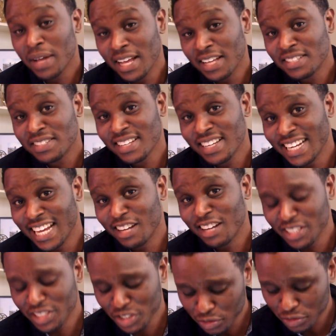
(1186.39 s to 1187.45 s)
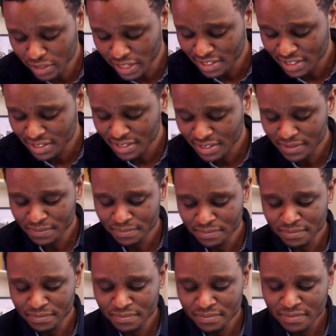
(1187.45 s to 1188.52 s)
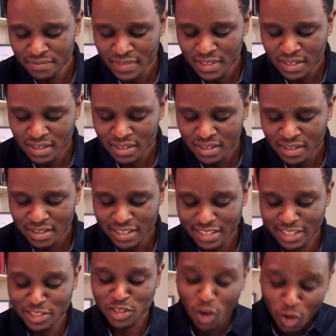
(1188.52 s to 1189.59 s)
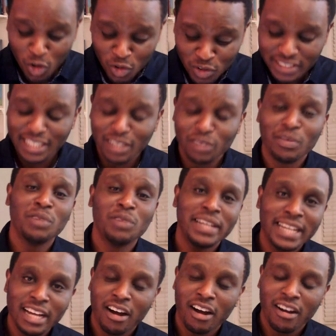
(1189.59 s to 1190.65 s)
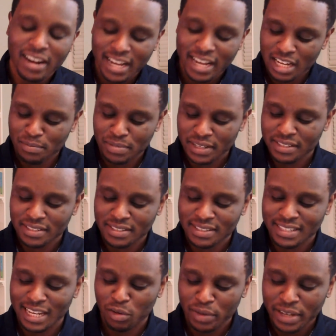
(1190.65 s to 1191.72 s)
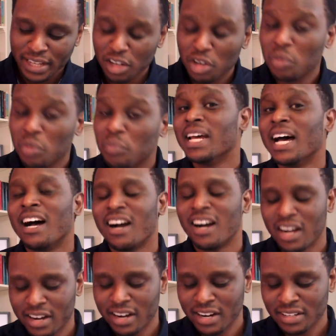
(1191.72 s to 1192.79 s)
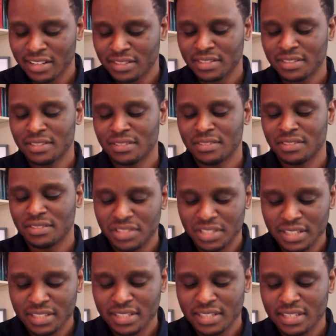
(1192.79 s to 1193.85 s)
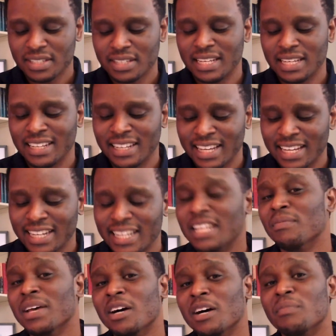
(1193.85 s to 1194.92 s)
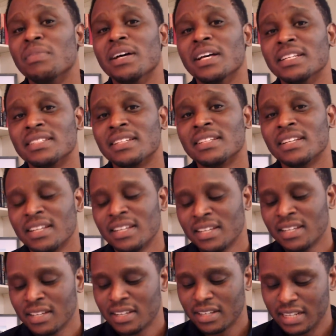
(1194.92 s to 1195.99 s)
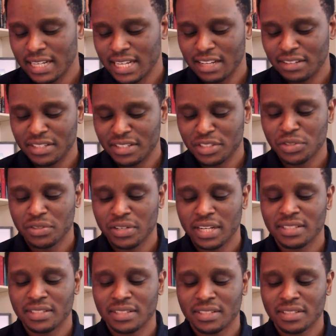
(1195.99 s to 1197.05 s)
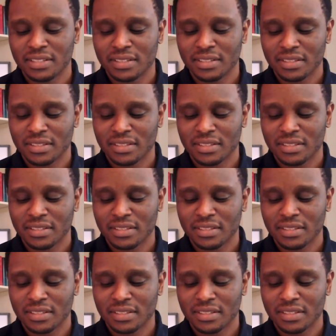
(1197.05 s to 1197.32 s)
us in our distress. It is only when we are helpless that we open our hearts to Jesus and let him help us in our distress.